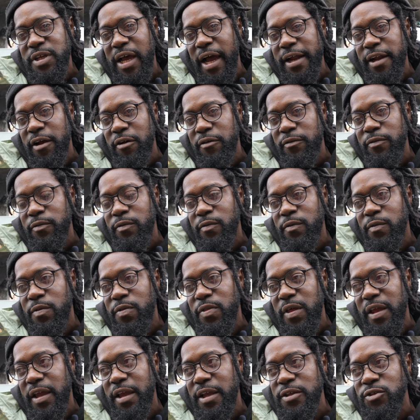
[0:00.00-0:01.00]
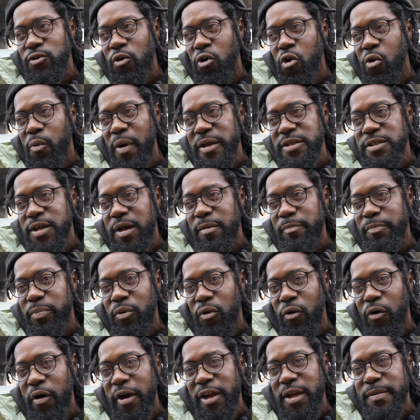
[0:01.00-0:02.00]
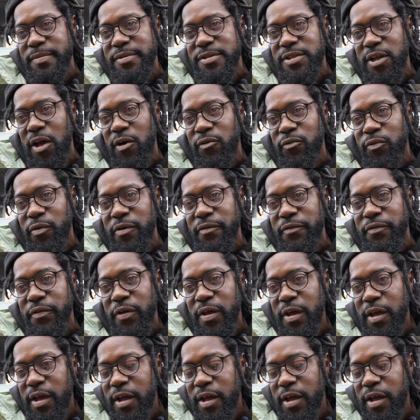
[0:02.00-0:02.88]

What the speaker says: I don't think he's always comported himself with